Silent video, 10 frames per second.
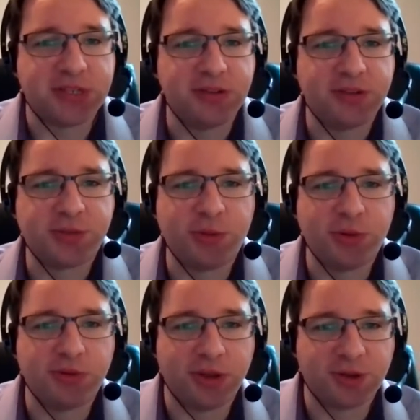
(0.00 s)
to
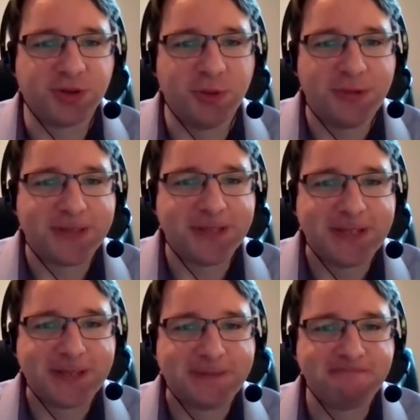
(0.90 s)
support local small
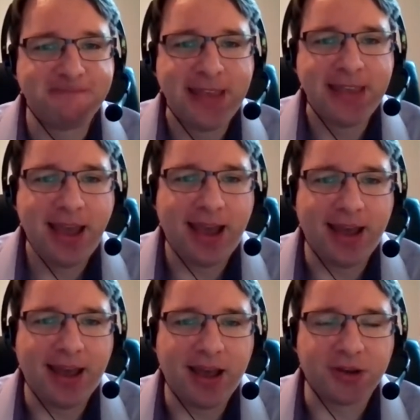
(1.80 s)
businesses.
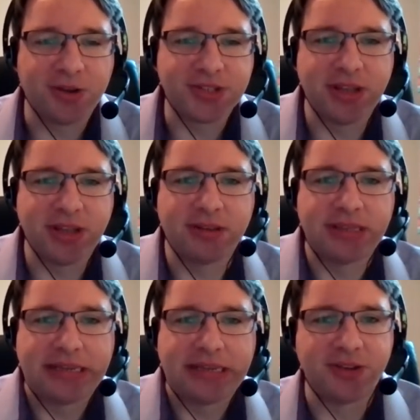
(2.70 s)
I got to know
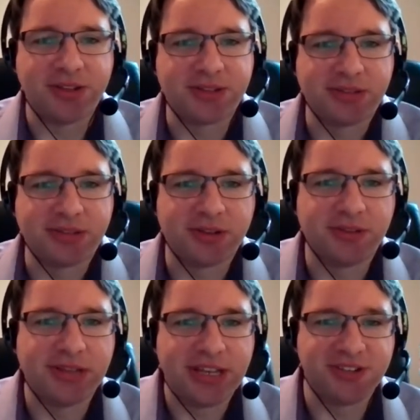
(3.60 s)
the owners of the
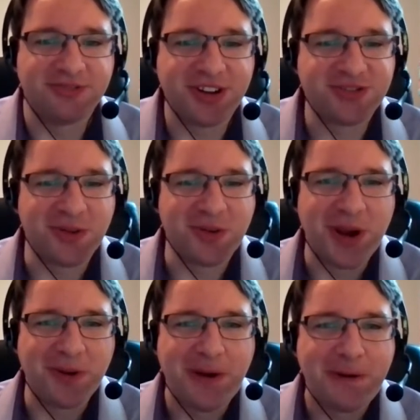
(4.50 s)
local Indian restaurant
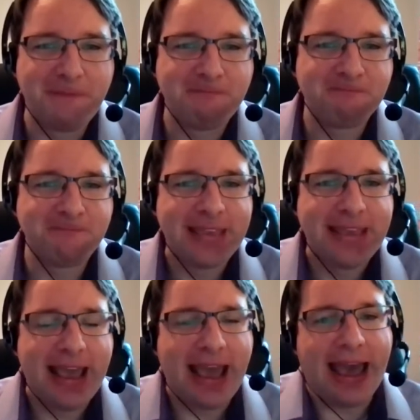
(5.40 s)
quite well,
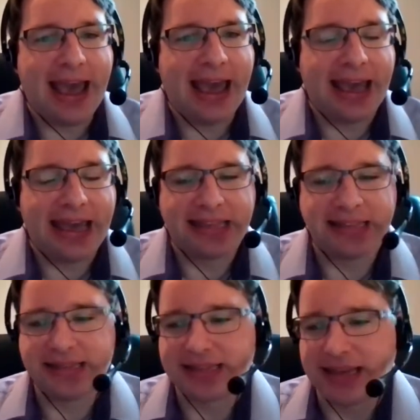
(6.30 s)

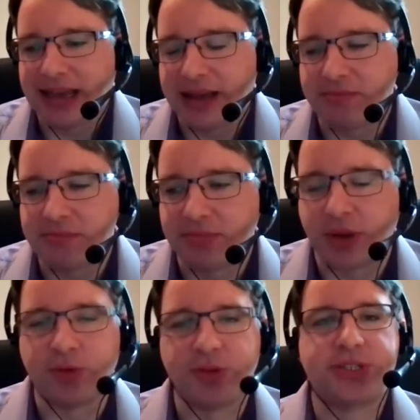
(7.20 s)
and
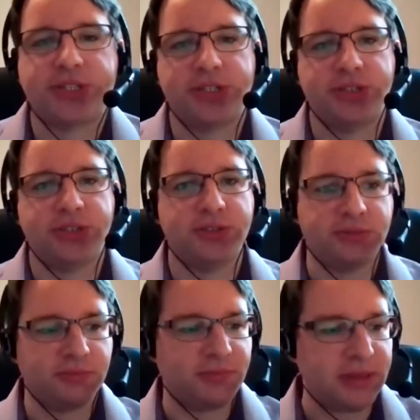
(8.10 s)
they wanted
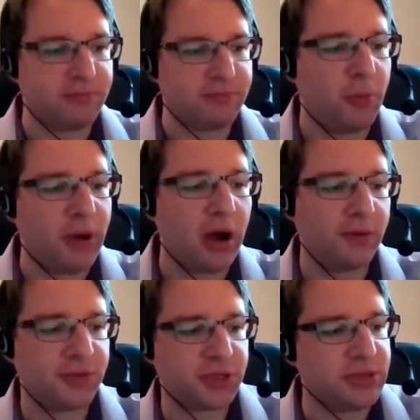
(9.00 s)
to more
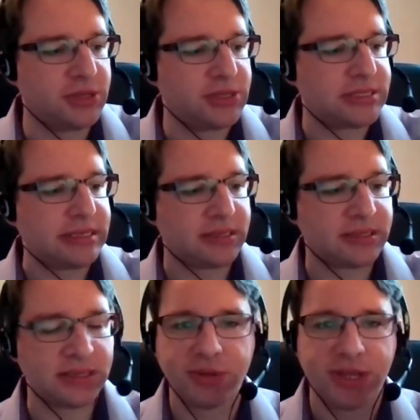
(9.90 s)
part of the community, and I
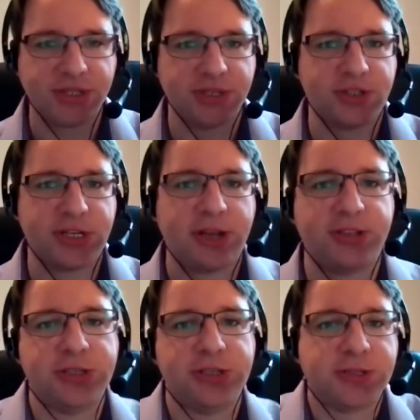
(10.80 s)
said, well, let's do a
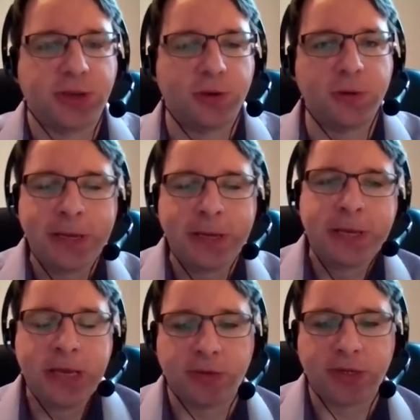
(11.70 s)
charity do. So
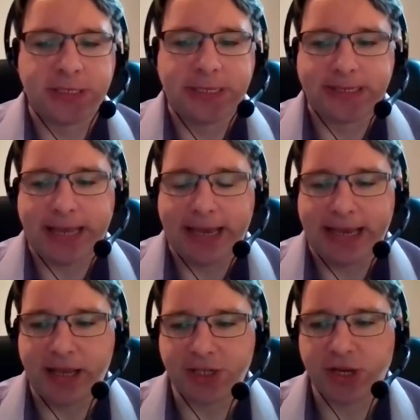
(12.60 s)
we did
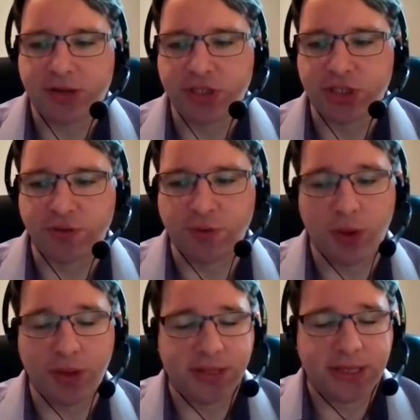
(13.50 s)
a charity do for
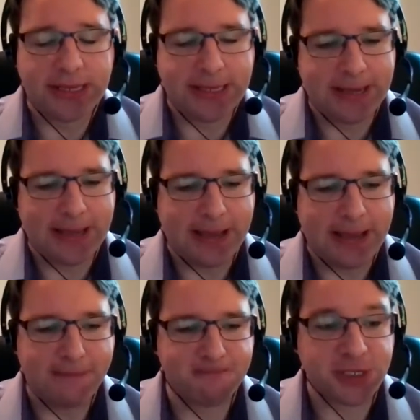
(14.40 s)
one of the
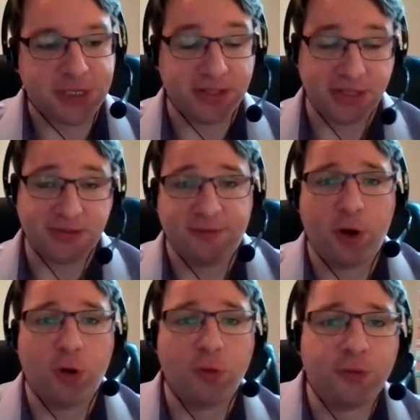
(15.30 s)
charities
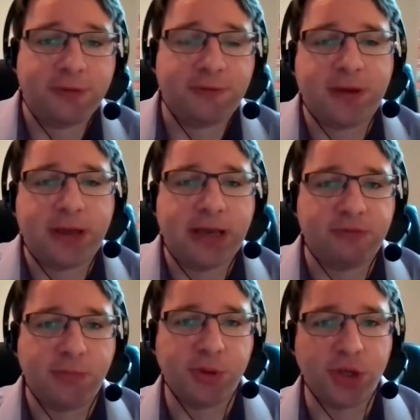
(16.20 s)
involved with
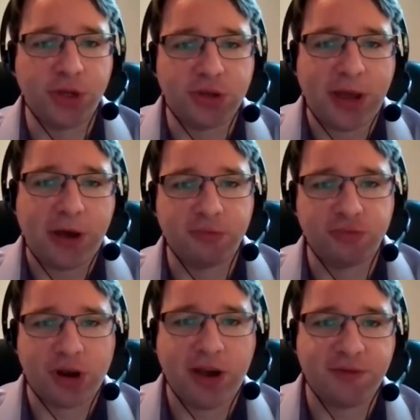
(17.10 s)
Red Balloon, who helped
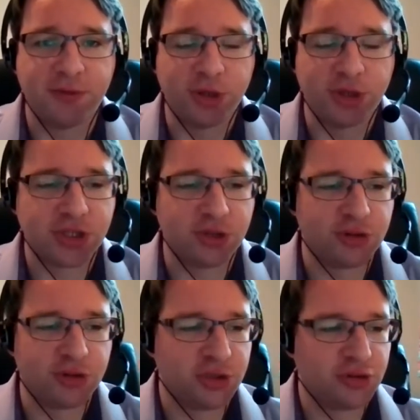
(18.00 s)
cover bullied
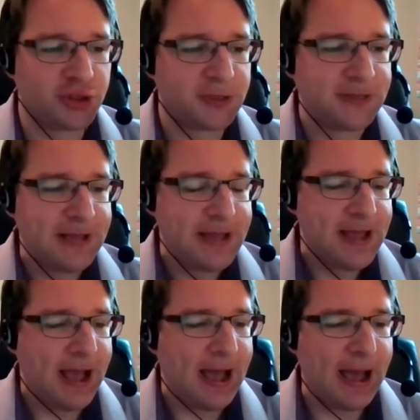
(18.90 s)
school children,
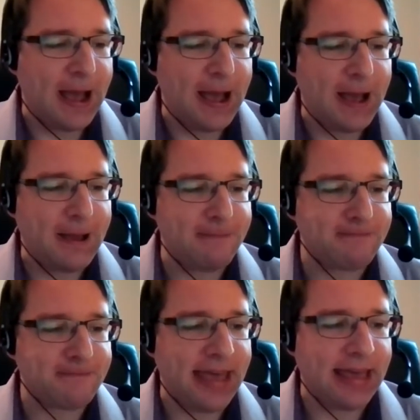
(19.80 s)

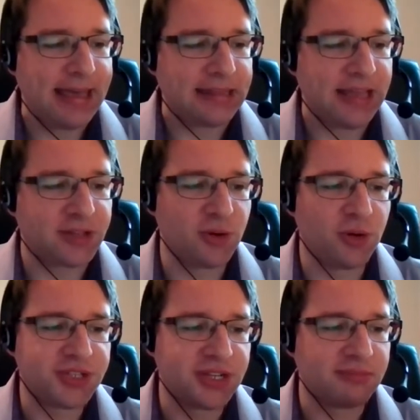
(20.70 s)
and their
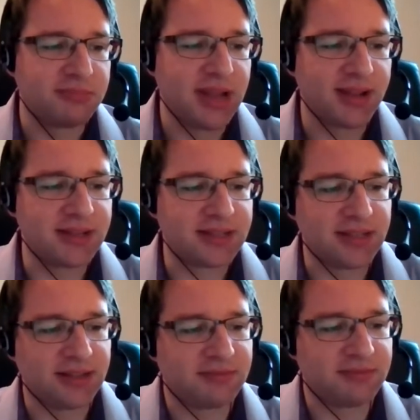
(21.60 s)
daughter
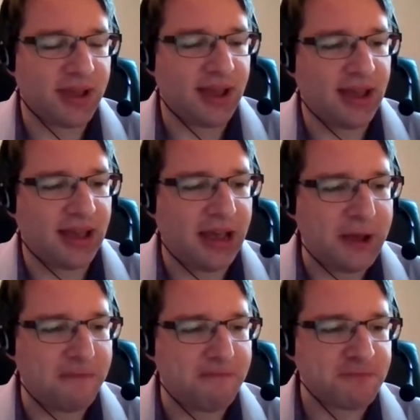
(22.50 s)
London
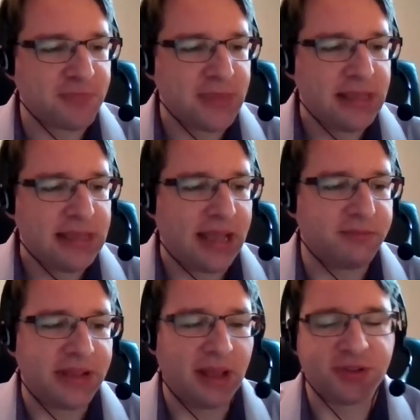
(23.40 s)

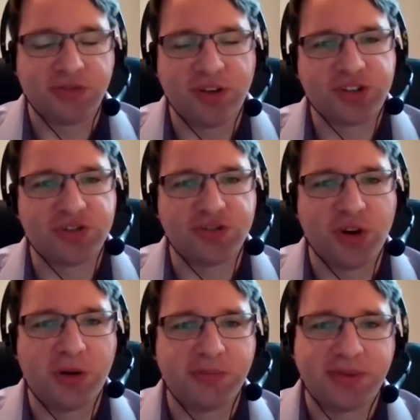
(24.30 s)
hadn't been up to the
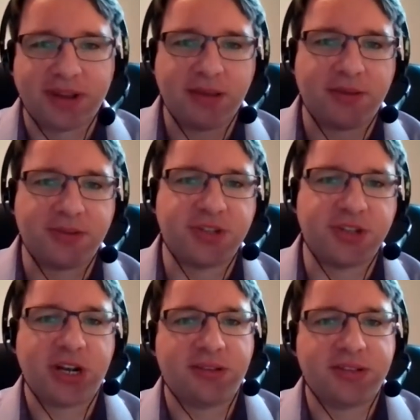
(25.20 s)
restaurant but came up to the
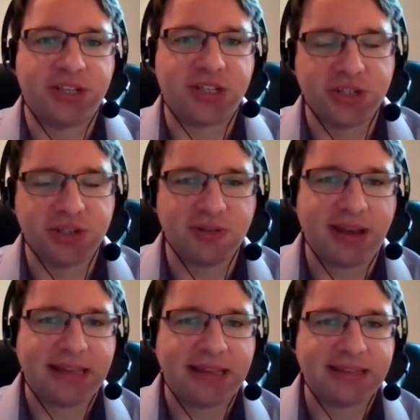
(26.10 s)
charity do,
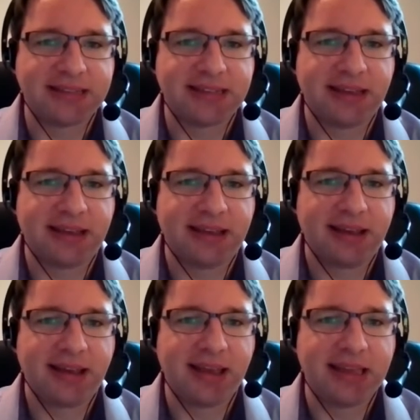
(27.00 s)
and 8
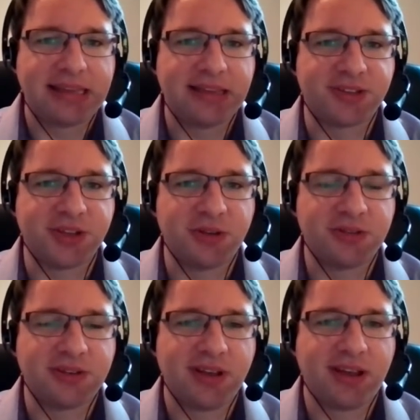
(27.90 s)
years
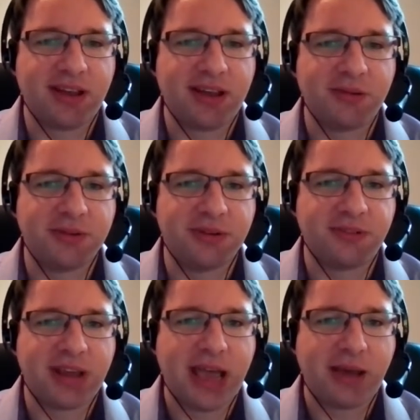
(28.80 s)
on, we're
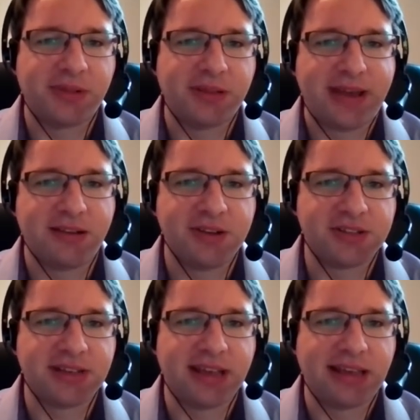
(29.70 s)
very happily married
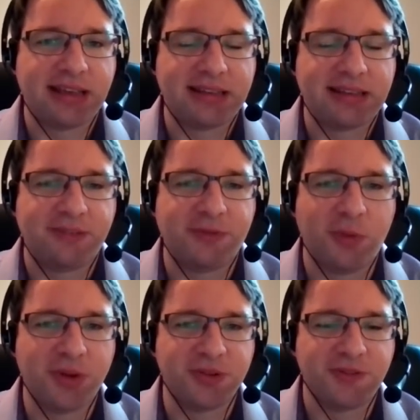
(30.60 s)
and have a
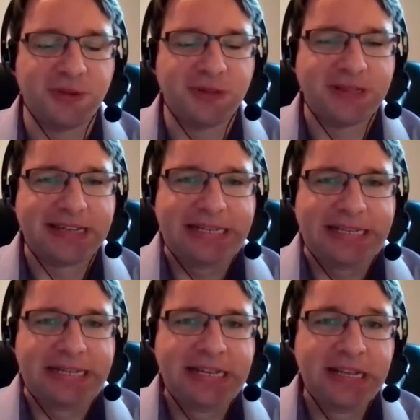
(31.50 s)
wonderful
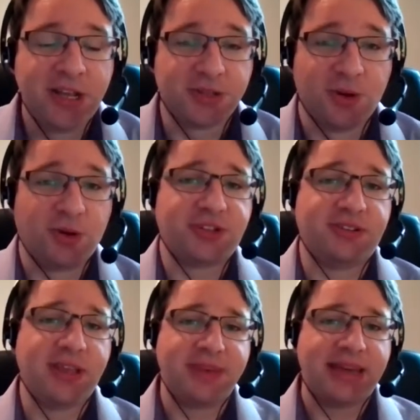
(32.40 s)
daughter, and
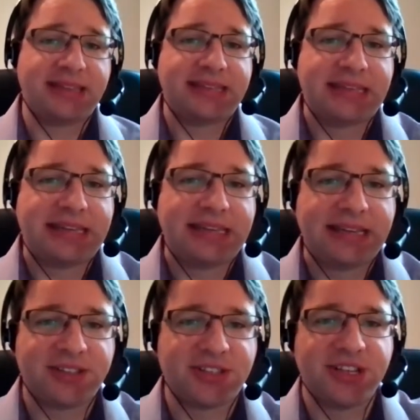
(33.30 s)
then made
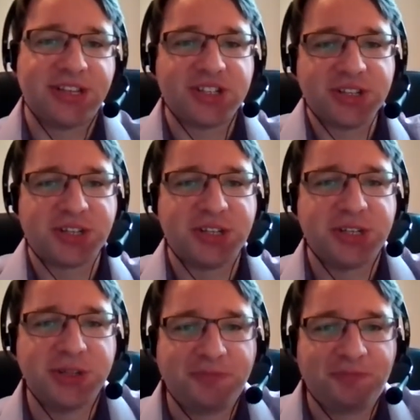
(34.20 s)
the decision
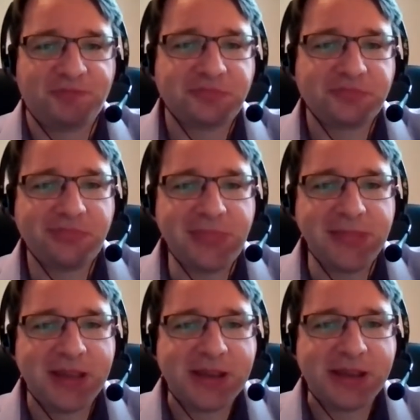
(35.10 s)
to
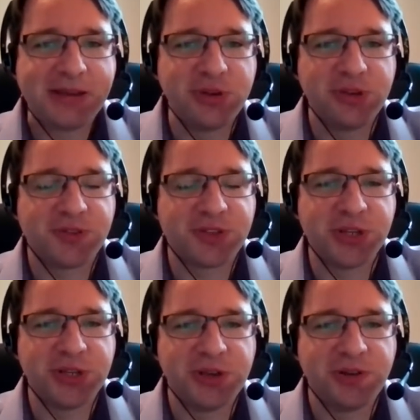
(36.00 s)
move
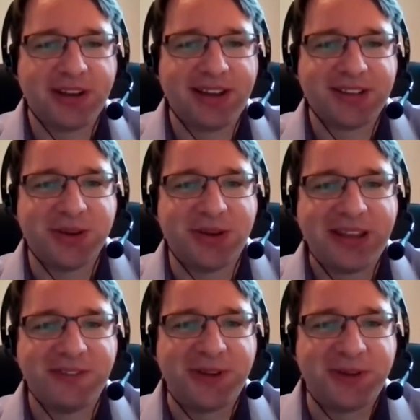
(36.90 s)
to
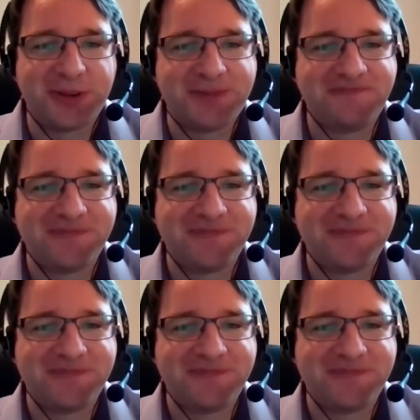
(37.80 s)
Enfield.